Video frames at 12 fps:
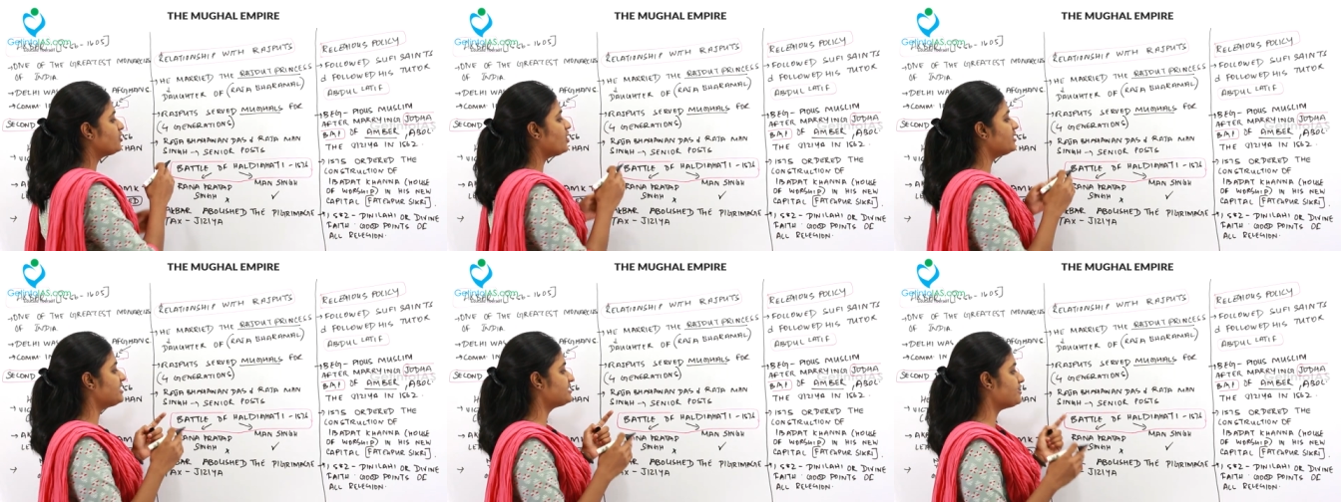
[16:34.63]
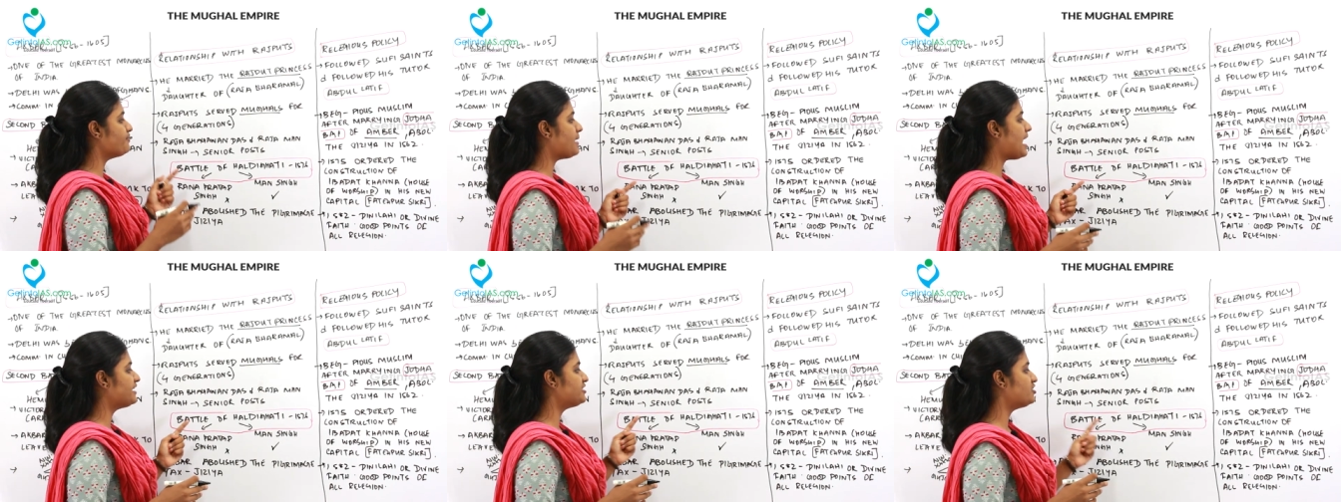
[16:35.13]
called as the
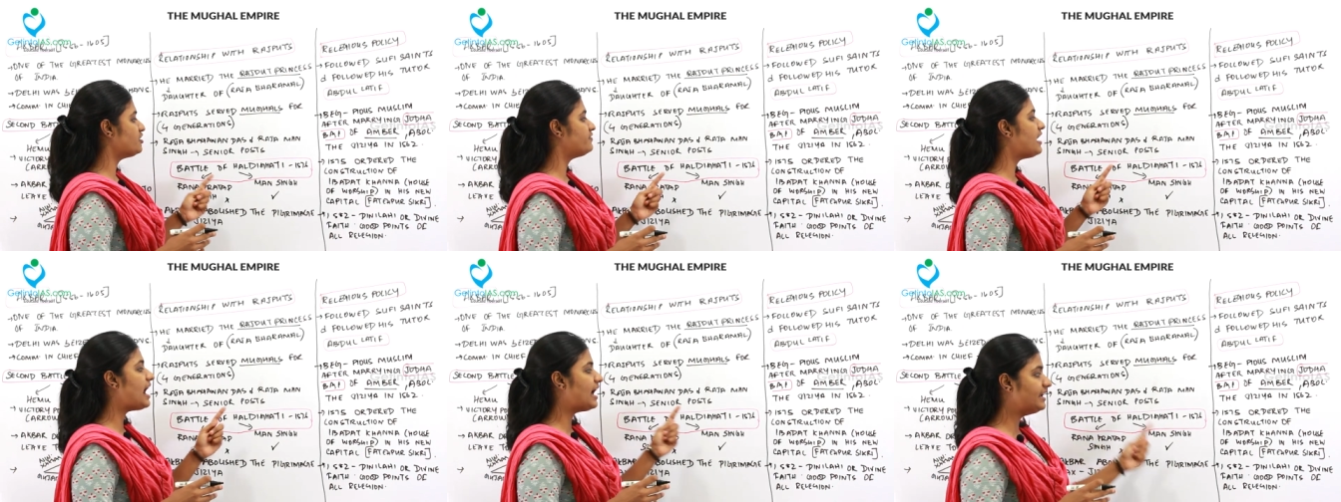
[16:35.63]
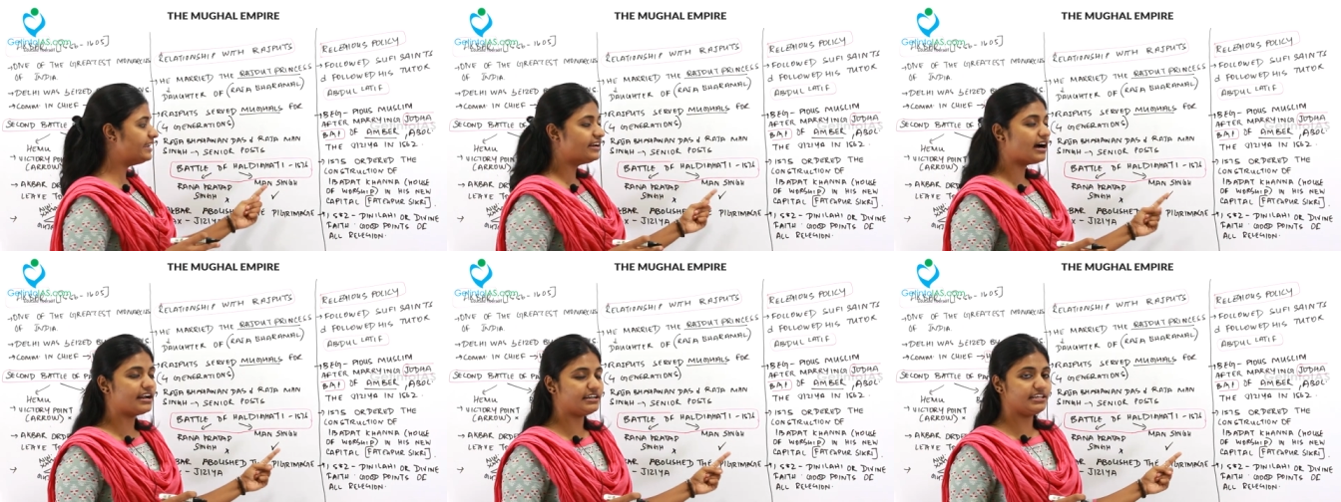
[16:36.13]
Battle of
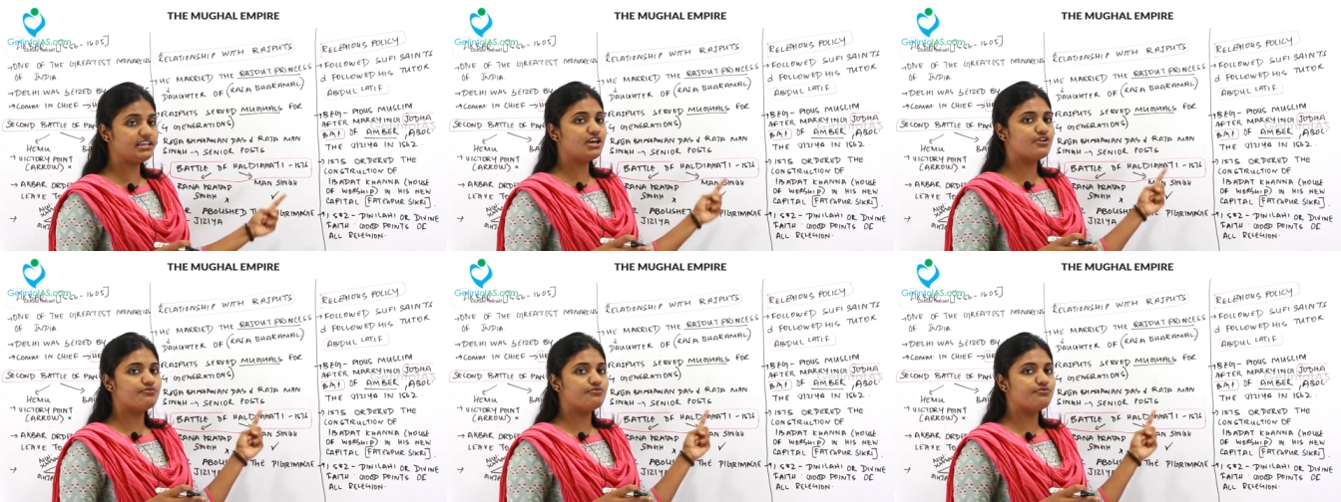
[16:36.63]
Haldigati,